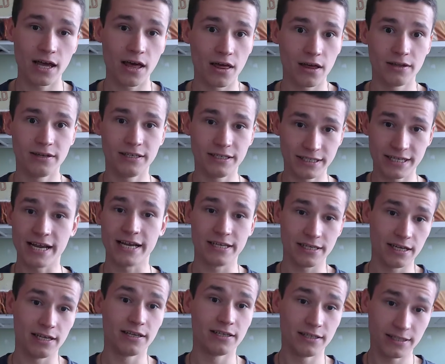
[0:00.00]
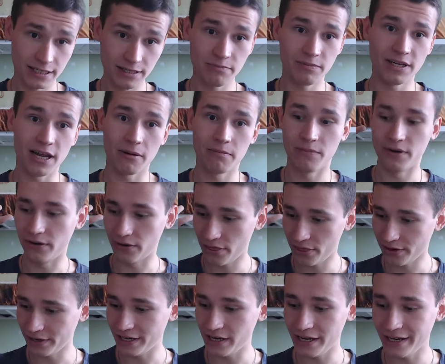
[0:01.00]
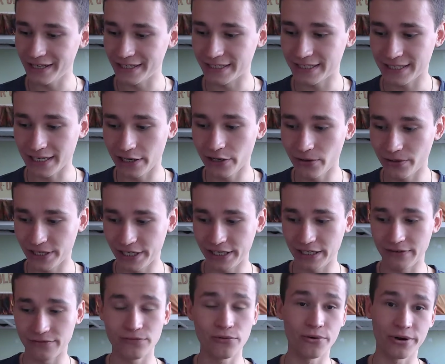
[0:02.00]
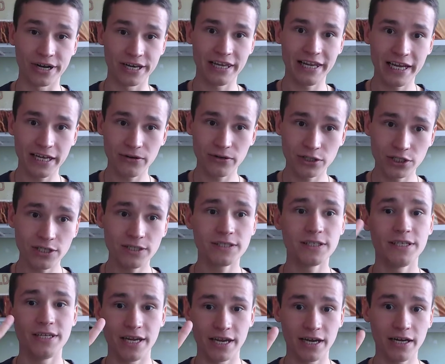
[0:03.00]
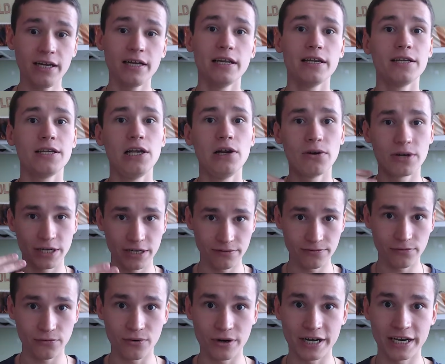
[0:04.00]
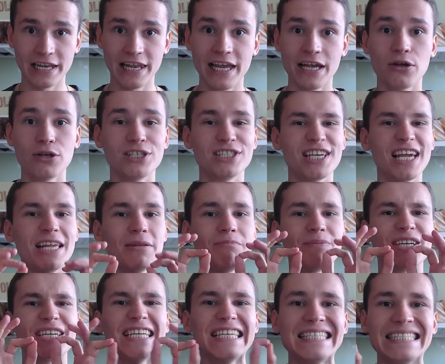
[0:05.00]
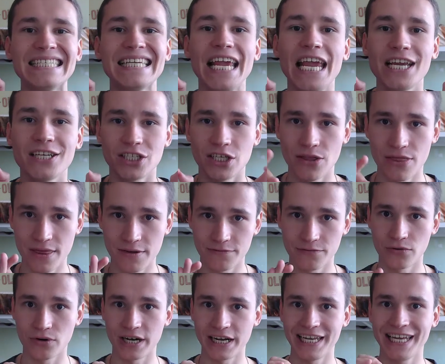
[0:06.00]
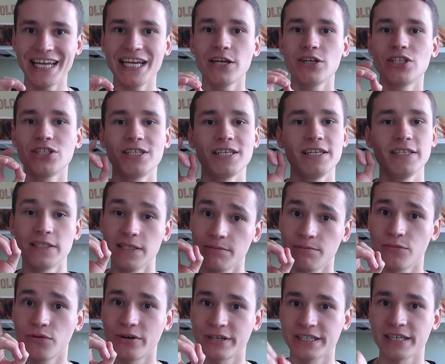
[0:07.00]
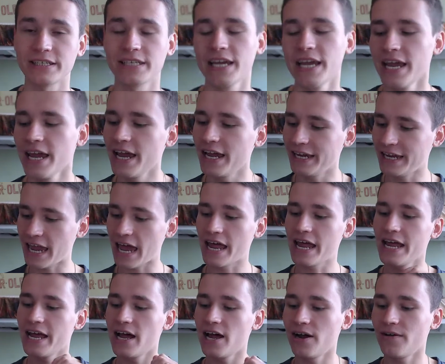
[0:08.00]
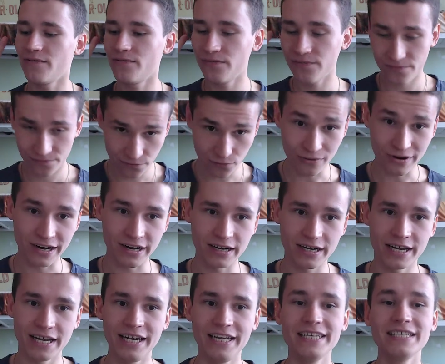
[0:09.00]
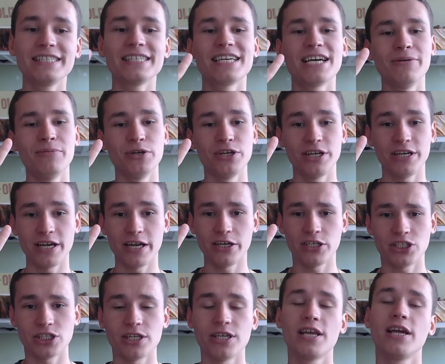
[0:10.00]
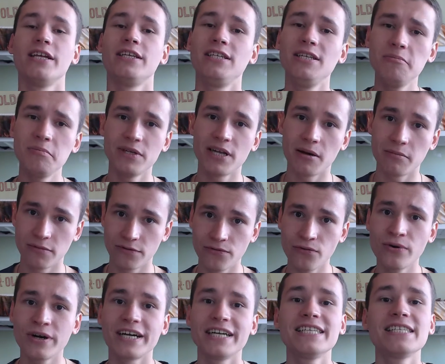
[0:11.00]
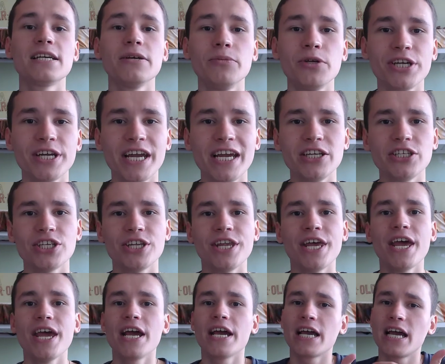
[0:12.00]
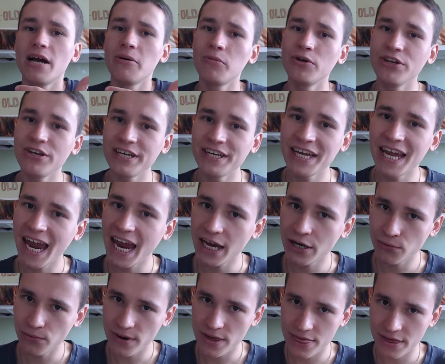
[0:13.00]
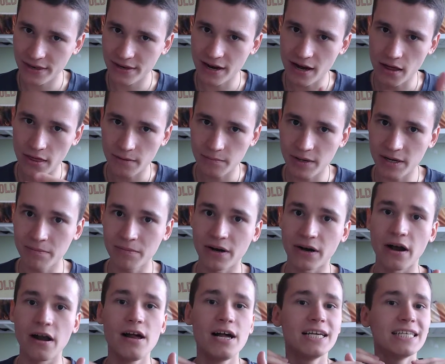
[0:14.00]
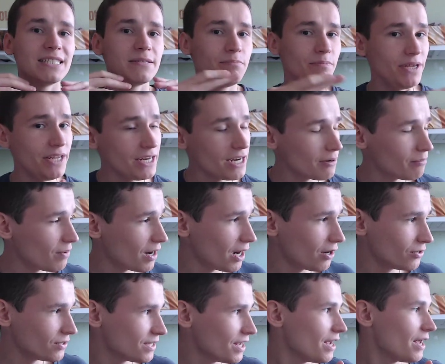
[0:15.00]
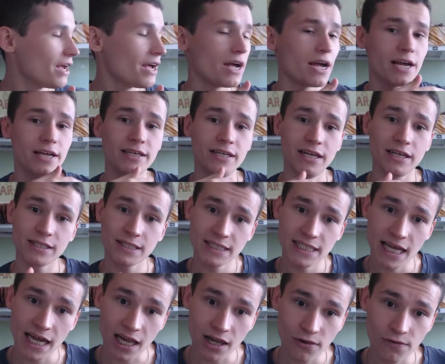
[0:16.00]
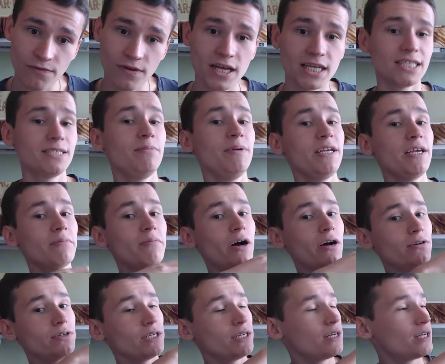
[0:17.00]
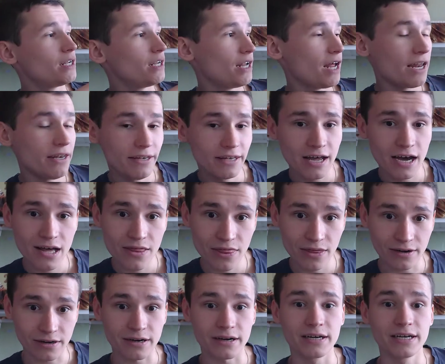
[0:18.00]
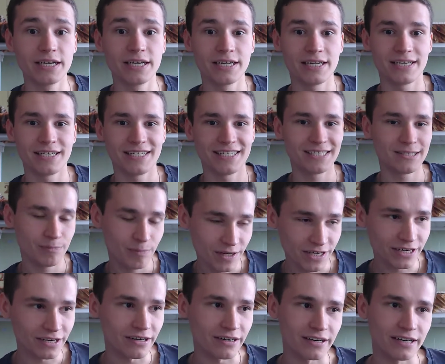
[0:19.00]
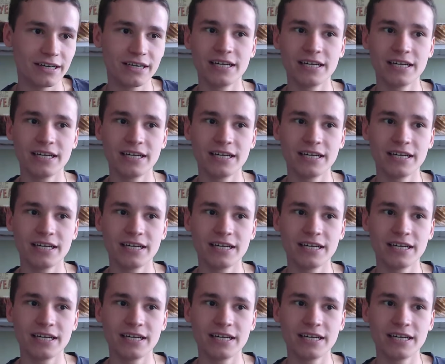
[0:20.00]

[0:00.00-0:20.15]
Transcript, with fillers: uh, tip number three is learning foreign languages. Yeah, learning foreign languages and pronunciation the foreign language is important. Yeah, four is communication. Tip number four is communication. Communicate with another people. Speak about yourself. Speak about another speaker